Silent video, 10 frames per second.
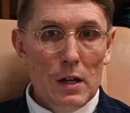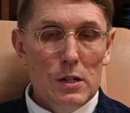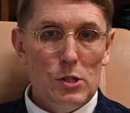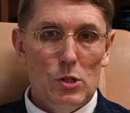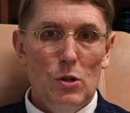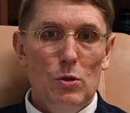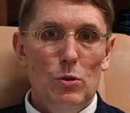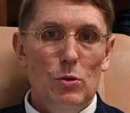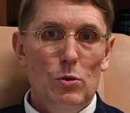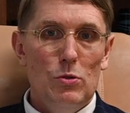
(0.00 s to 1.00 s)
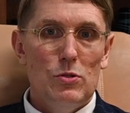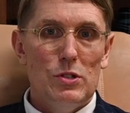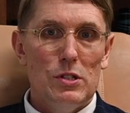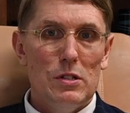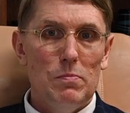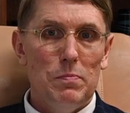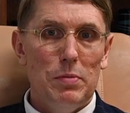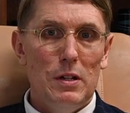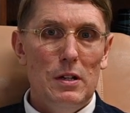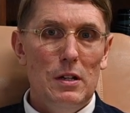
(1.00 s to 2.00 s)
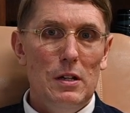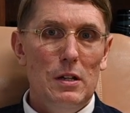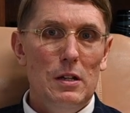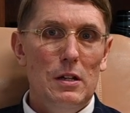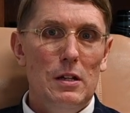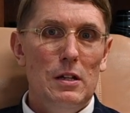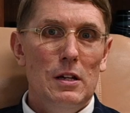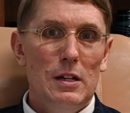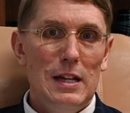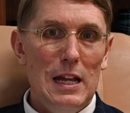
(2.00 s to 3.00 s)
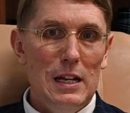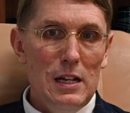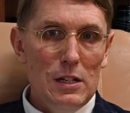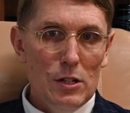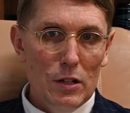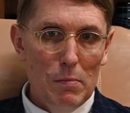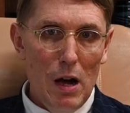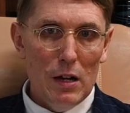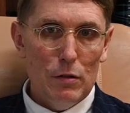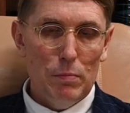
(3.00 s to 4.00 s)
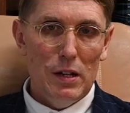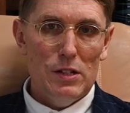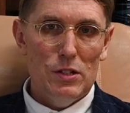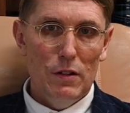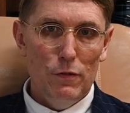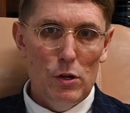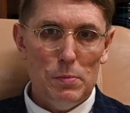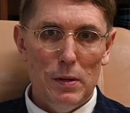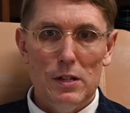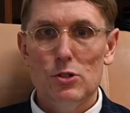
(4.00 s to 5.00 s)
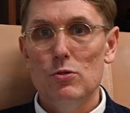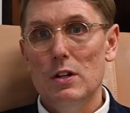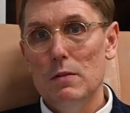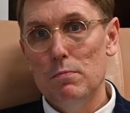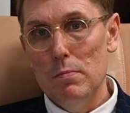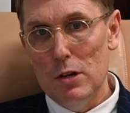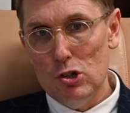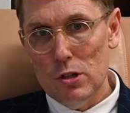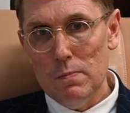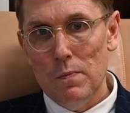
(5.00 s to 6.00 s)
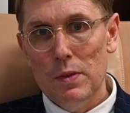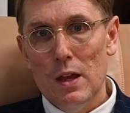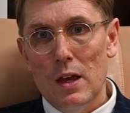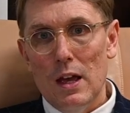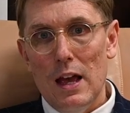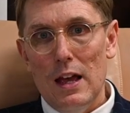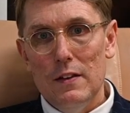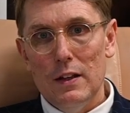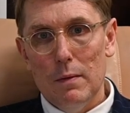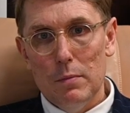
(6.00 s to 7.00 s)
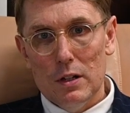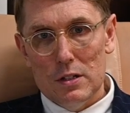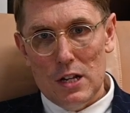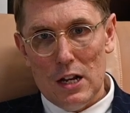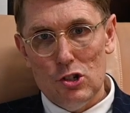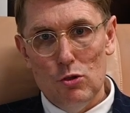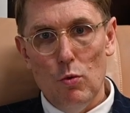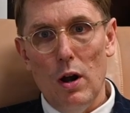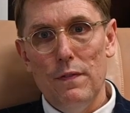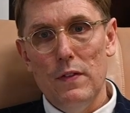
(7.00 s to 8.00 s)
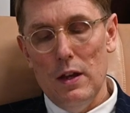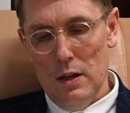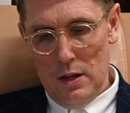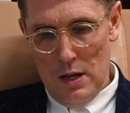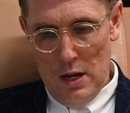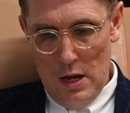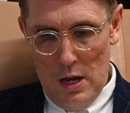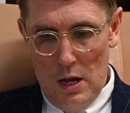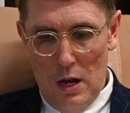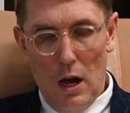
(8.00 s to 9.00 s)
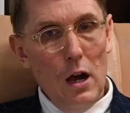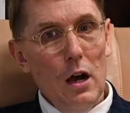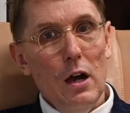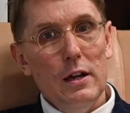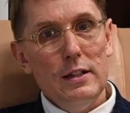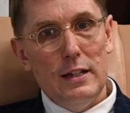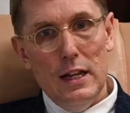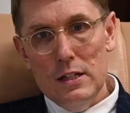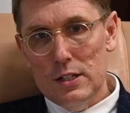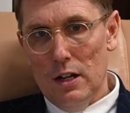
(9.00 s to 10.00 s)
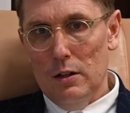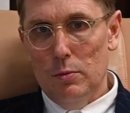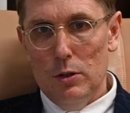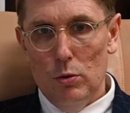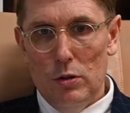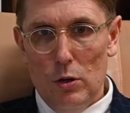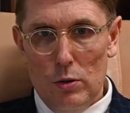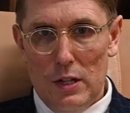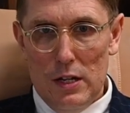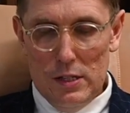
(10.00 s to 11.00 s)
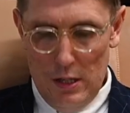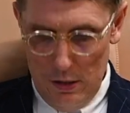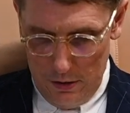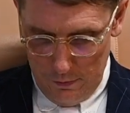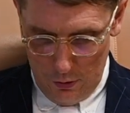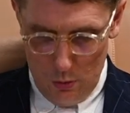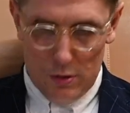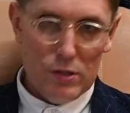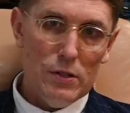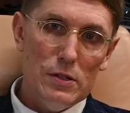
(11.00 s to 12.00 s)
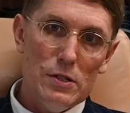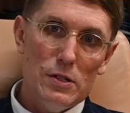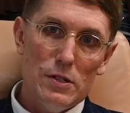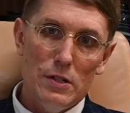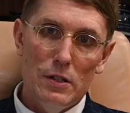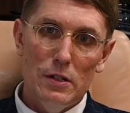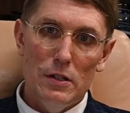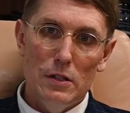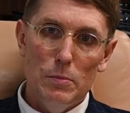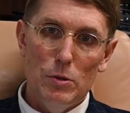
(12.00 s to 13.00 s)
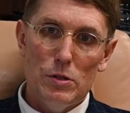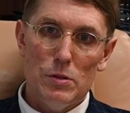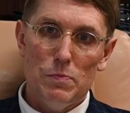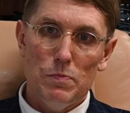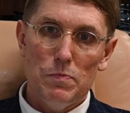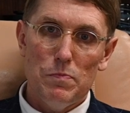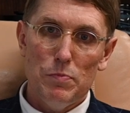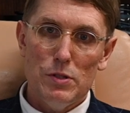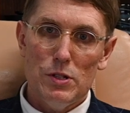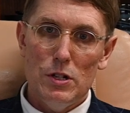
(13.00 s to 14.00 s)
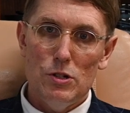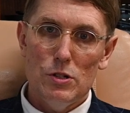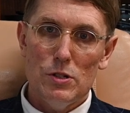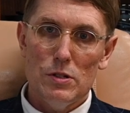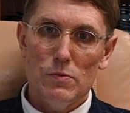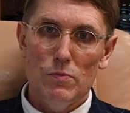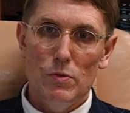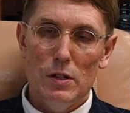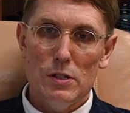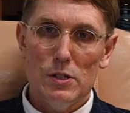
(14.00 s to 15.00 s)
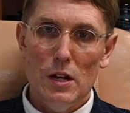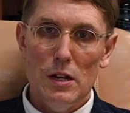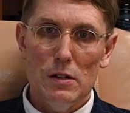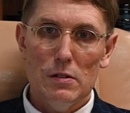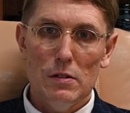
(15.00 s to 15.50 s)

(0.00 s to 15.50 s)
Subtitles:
So to simply get into the marketplace in the first place, you need permission, and the government can tax you right there. Ginza, we all know Ginza, of course. It's the most prestigious real estate